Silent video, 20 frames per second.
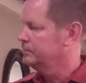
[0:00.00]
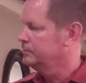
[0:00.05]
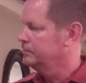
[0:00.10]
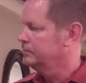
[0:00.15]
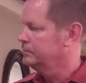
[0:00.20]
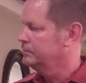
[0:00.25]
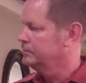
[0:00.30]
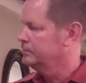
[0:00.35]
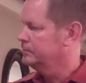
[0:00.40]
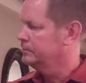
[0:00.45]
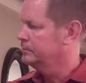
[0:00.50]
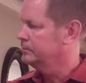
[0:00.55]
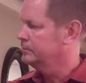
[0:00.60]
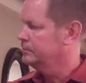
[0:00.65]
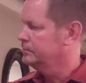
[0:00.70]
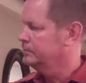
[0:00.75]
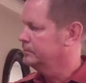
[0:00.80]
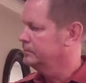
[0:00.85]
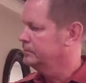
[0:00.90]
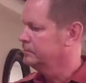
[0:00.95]

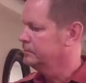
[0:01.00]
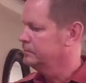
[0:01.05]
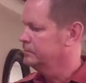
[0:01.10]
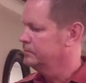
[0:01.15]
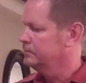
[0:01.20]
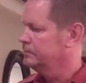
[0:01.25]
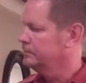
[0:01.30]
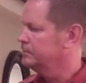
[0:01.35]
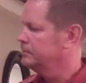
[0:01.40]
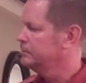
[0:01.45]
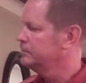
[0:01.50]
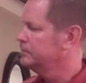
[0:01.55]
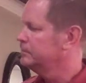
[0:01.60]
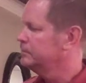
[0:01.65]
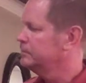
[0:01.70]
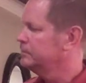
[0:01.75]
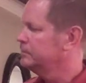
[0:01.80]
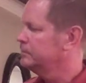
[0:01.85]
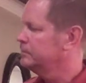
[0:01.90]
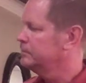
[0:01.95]

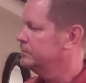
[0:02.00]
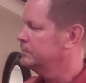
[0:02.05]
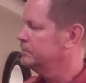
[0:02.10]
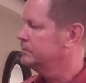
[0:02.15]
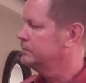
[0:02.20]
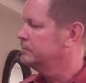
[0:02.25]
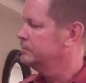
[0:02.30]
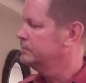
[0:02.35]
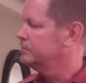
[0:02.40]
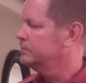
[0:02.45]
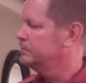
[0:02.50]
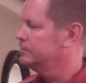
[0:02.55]
[no speech]